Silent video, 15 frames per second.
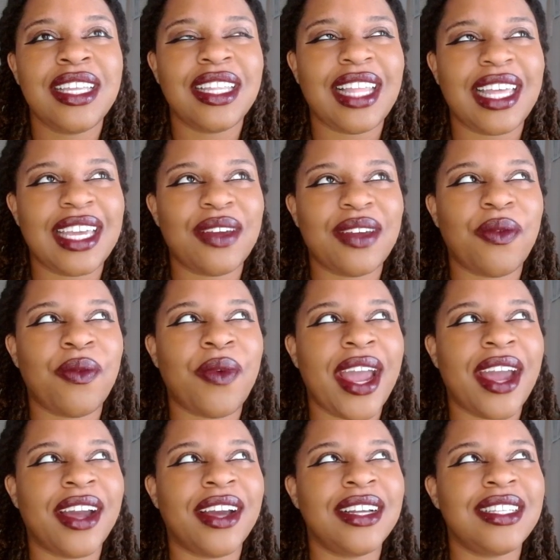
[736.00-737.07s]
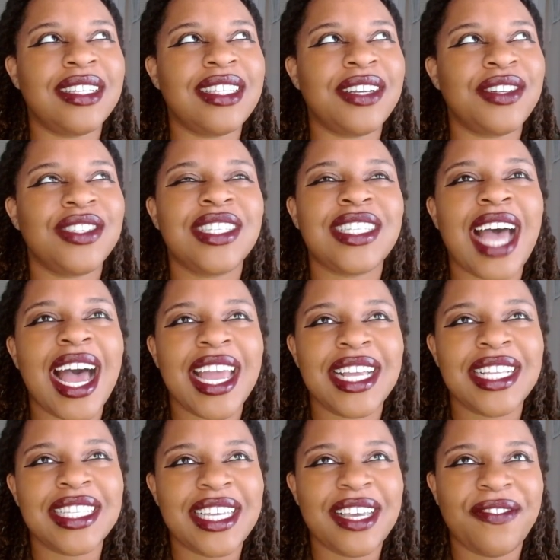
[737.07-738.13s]
like where there's
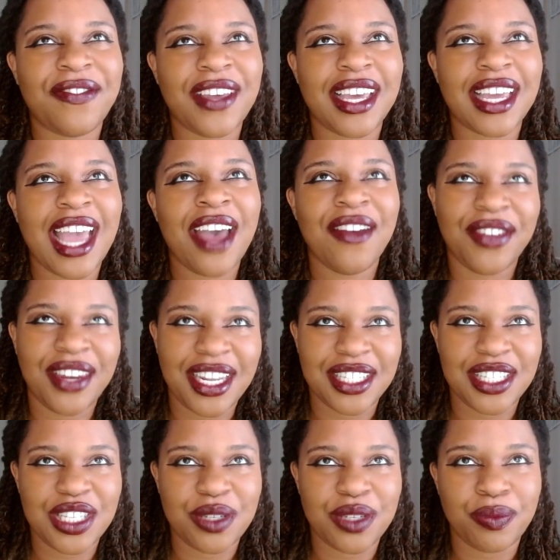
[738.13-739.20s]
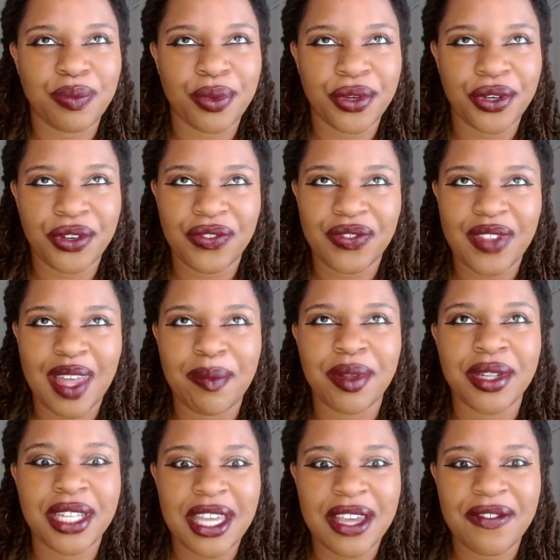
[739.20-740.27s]
scientific evidence to prove that
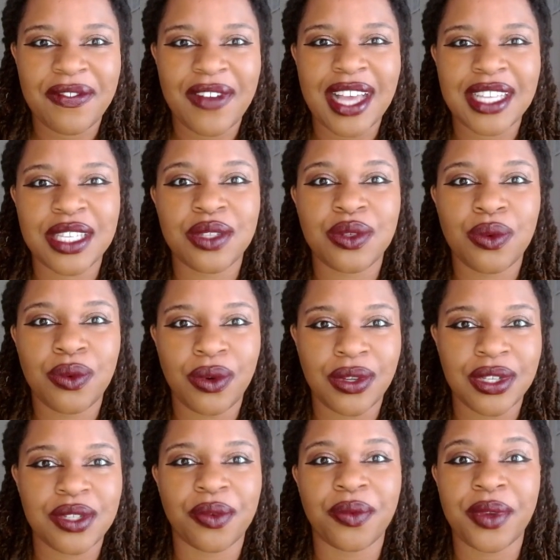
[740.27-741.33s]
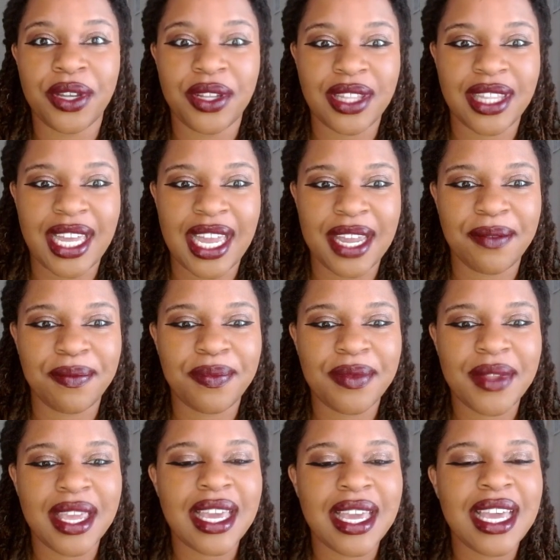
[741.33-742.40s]
belief as a tool is a real thing.
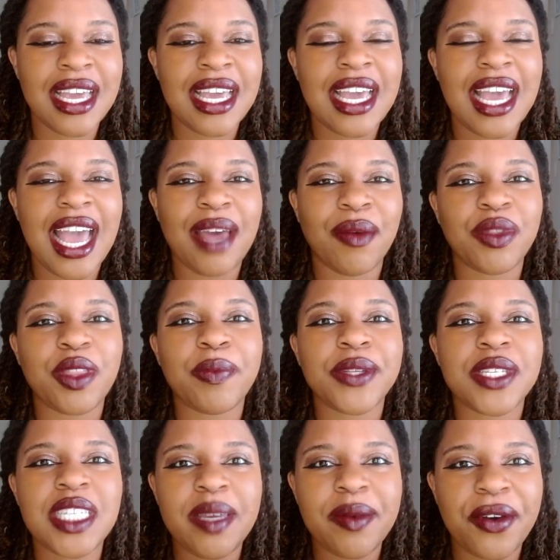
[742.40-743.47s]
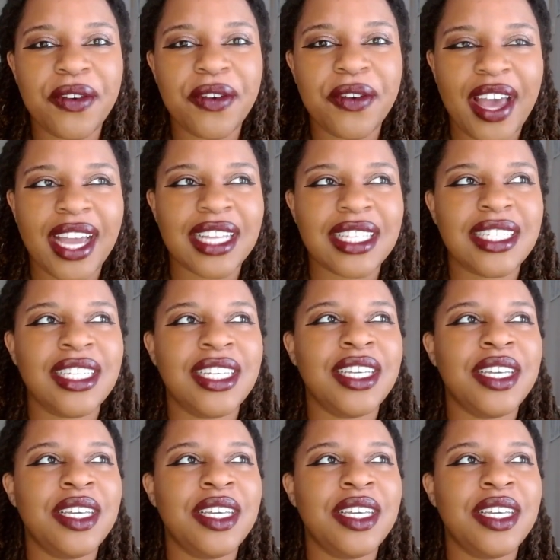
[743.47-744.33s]
And with the placebo effect,